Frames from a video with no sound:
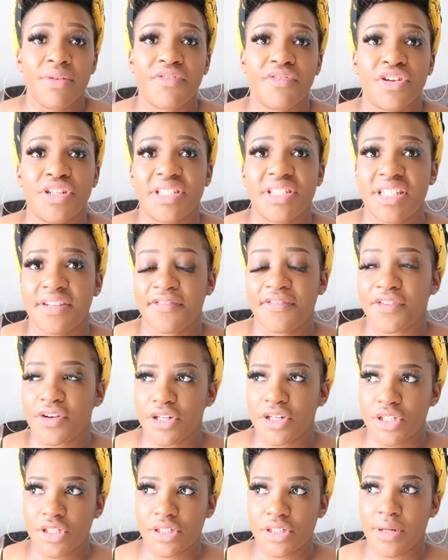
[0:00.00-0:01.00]
First thing
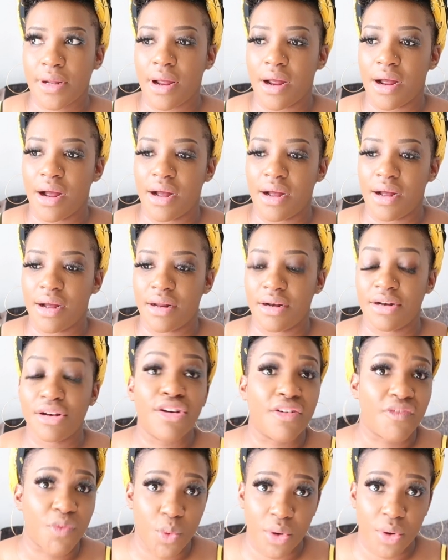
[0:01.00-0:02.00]
first.
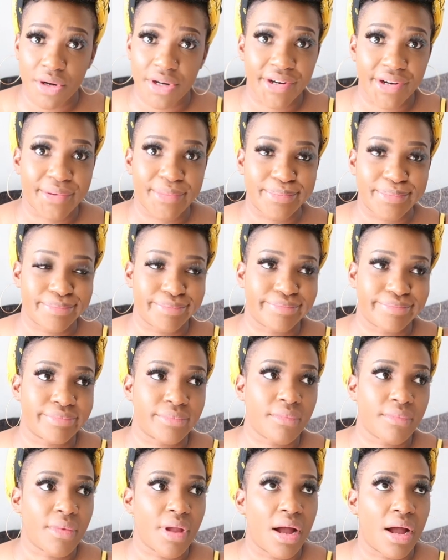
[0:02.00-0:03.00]
Love water.
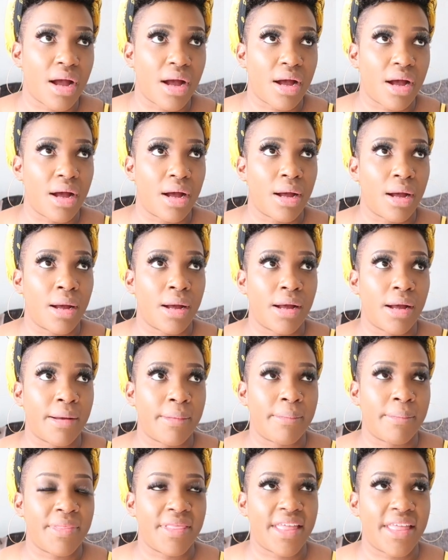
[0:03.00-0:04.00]

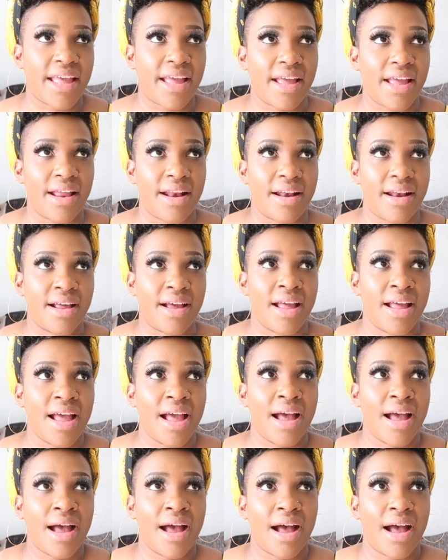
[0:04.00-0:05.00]
Um, then,
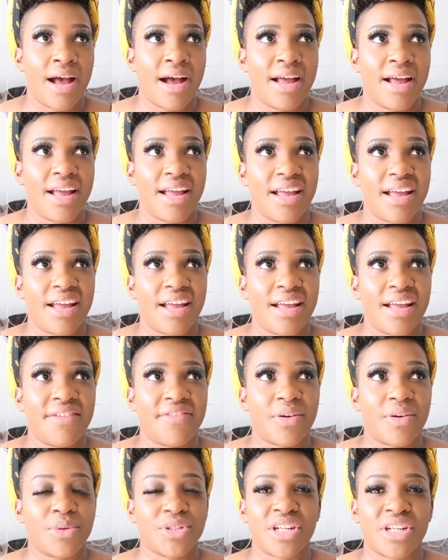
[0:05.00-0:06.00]

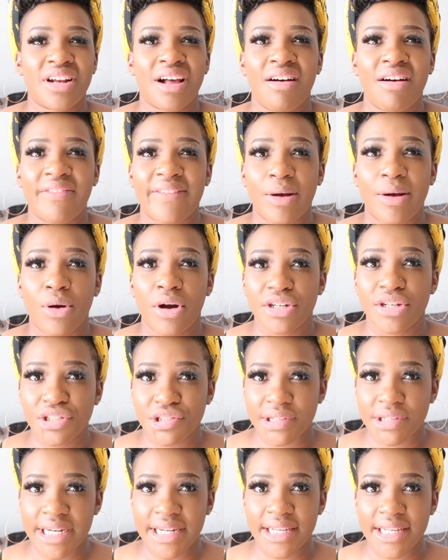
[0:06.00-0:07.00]
if I was gonna have a hot
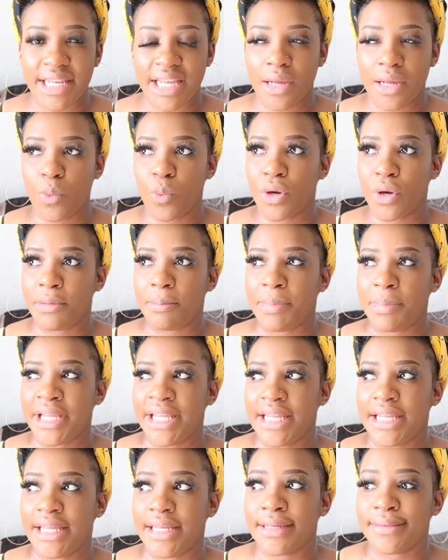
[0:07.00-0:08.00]
drink, it would
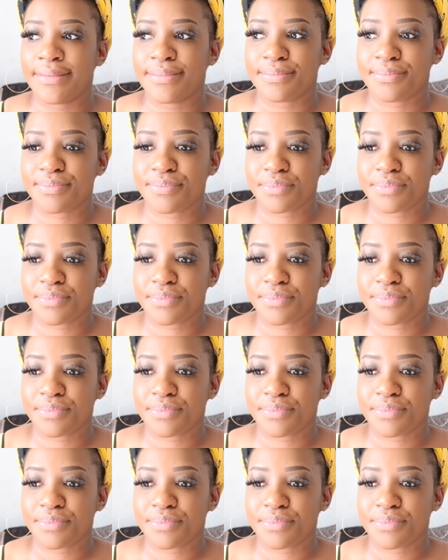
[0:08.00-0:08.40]
be